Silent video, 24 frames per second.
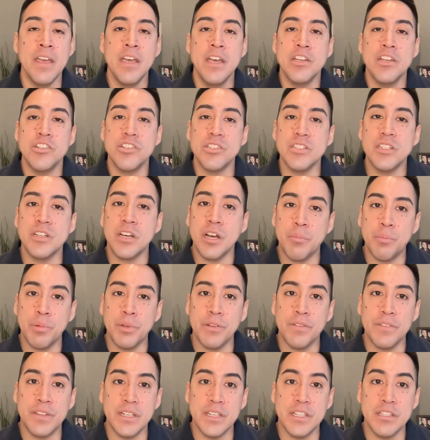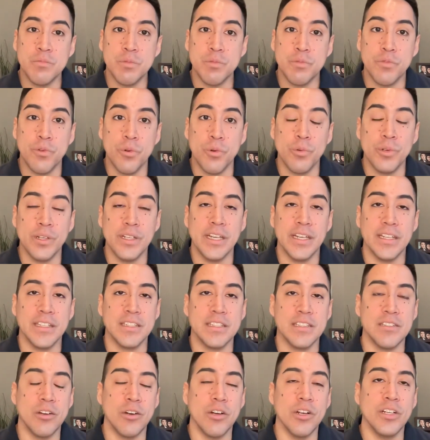Just a couple of things before we get
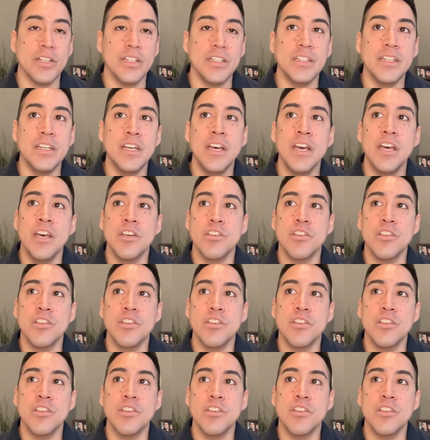started.